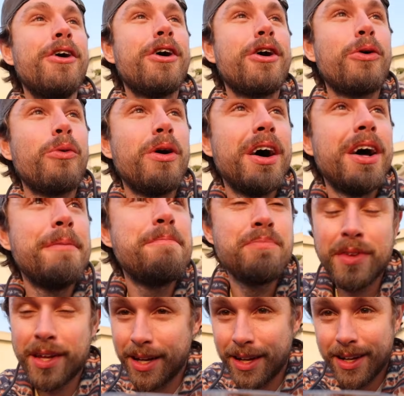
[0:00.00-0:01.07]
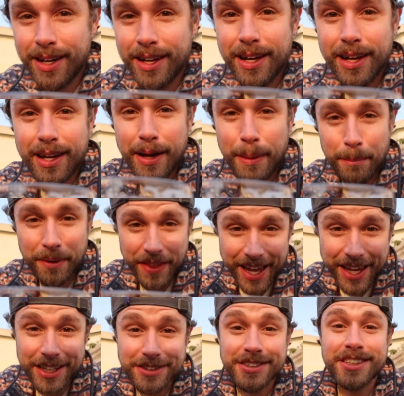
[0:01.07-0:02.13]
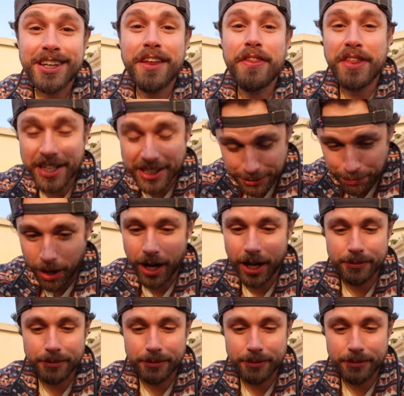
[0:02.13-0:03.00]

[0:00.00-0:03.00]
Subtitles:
or what, but that hits the spot.